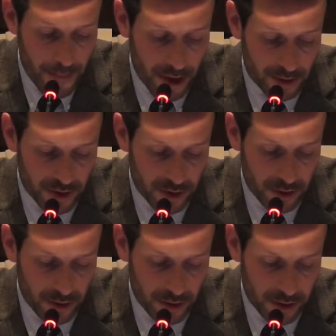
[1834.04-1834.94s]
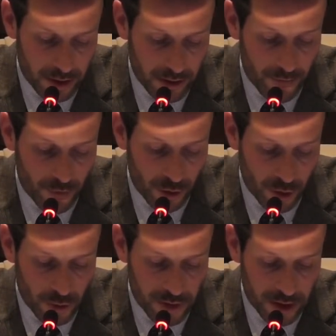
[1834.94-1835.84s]
particularly
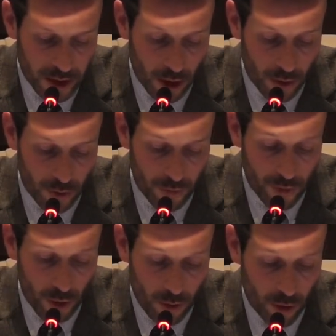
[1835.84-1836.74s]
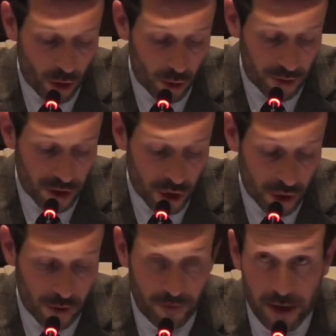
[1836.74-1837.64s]
focusing on the formal
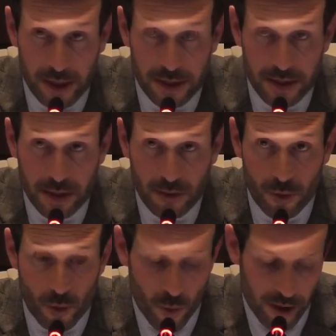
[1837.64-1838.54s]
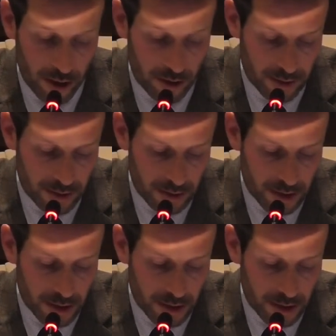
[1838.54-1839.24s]
condition of validity of the wills,